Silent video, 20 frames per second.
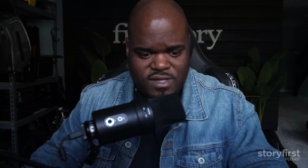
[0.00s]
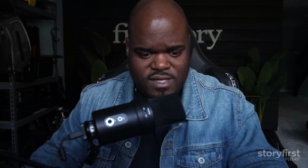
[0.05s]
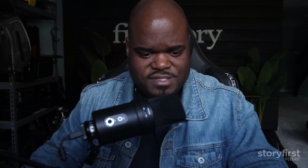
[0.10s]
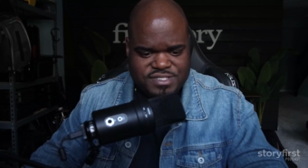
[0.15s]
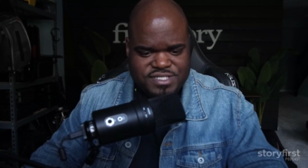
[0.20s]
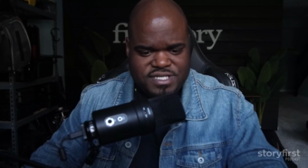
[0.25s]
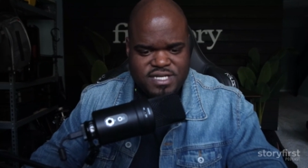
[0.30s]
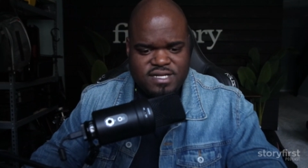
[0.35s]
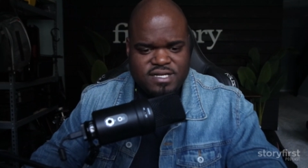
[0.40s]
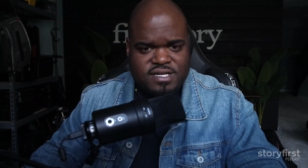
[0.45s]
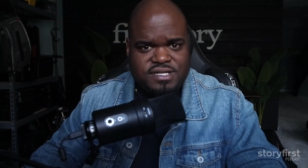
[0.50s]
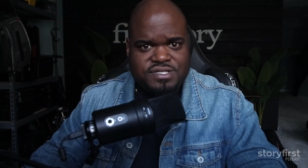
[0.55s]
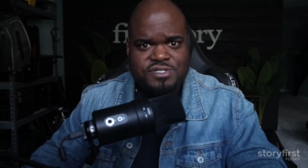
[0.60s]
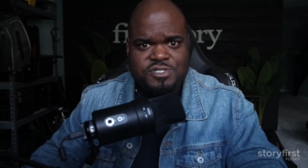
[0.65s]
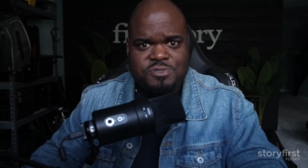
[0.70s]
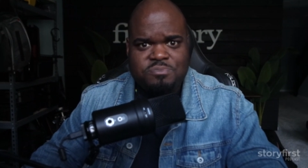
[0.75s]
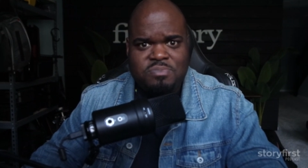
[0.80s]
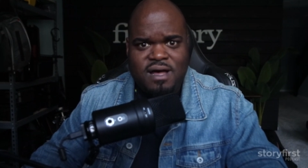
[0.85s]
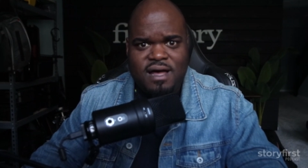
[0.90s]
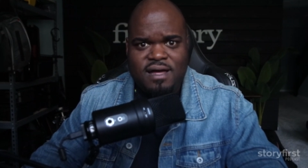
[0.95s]
Jenna
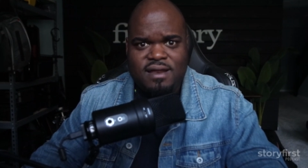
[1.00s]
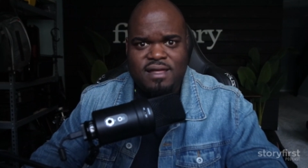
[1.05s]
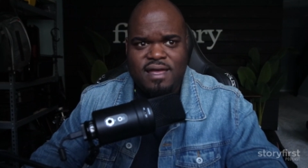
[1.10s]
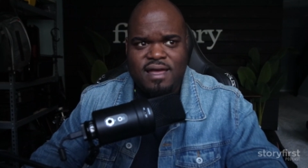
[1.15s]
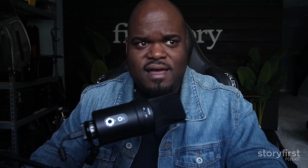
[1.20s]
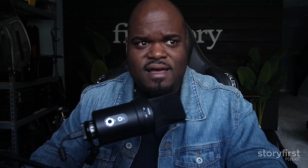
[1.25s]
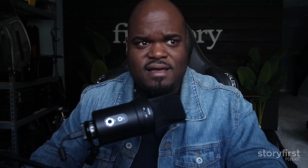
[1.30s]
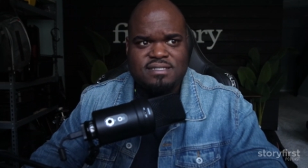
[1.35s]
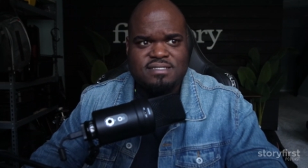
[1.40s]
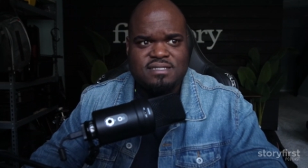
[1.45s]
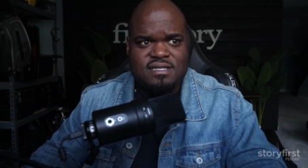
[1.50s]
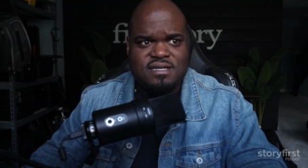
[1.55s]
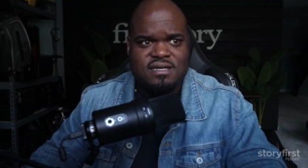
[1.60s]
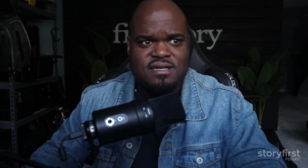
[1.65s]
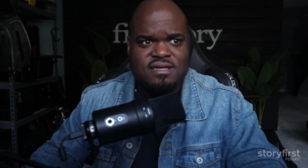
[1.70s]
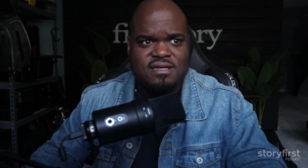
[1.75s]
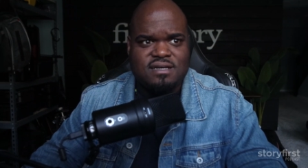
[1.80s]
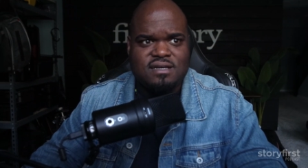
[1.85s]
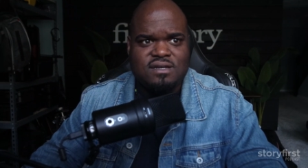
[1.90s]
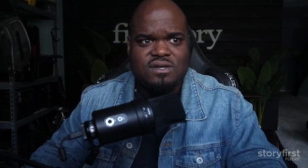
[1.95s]
Kutcher's podcast,
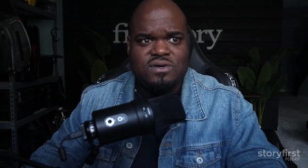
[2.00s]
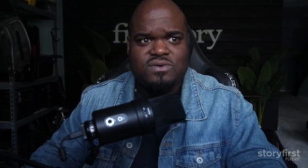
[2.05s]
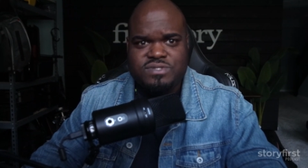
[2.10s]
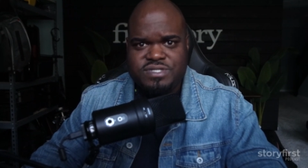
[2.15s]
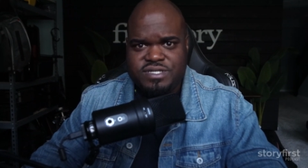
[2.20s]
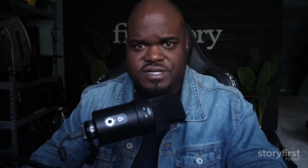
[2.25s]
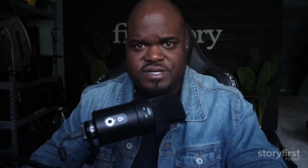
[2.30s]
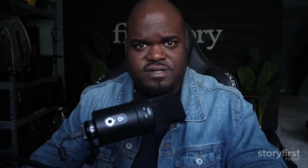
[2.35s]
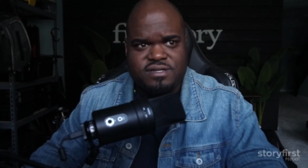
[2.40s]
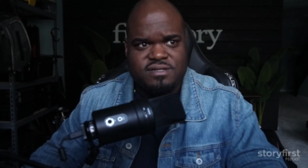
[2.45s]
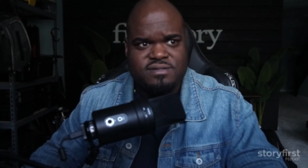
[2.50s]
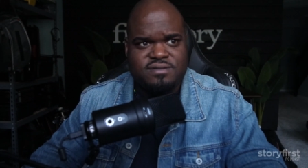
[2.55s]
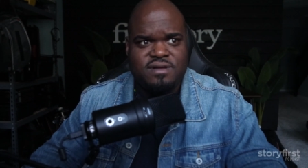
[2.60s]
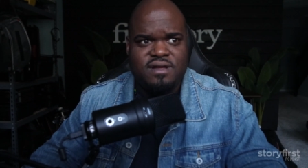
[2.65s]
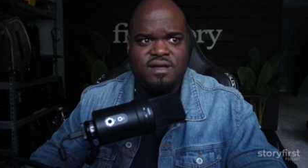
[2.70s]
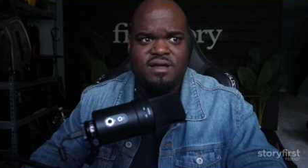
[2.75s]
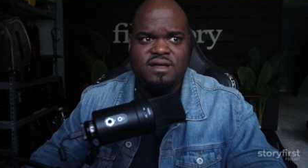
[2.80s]
Gold Digger.